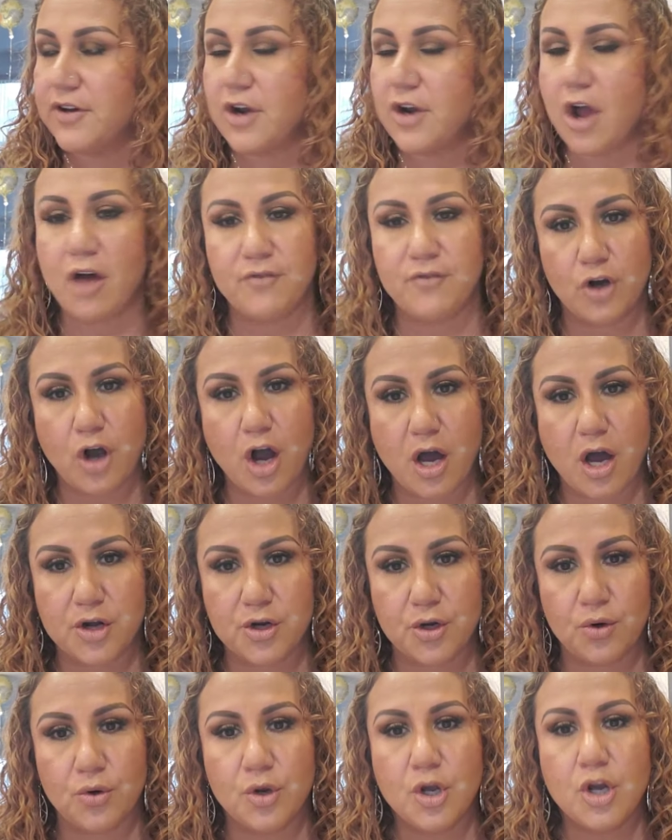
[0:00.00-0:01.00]
an
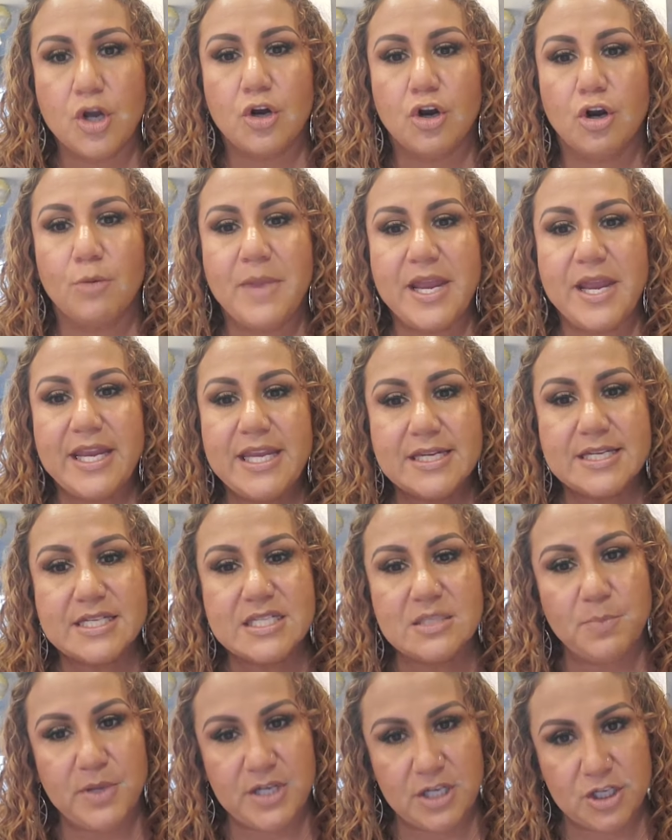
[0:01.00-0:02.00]
avocado, or making a
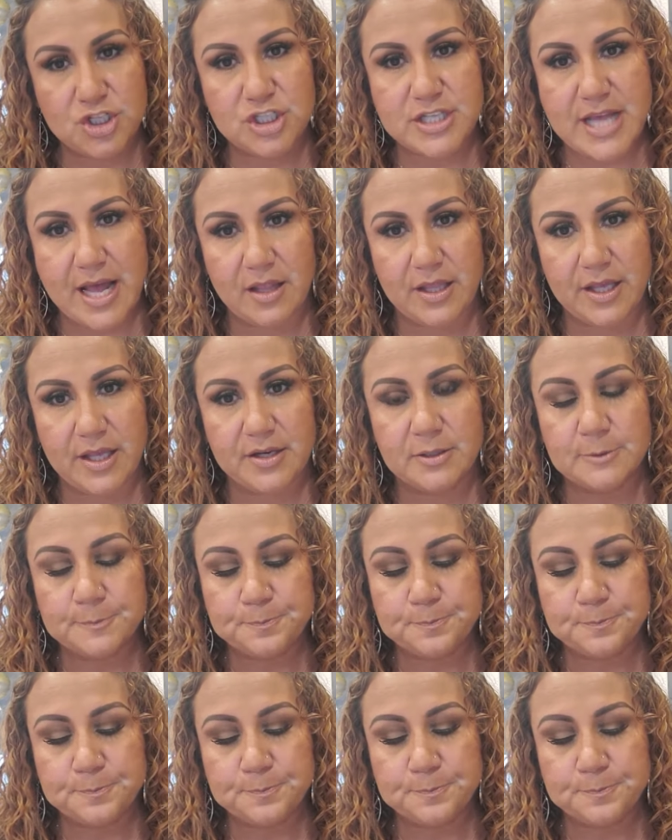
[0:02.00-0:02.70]
spinach salad.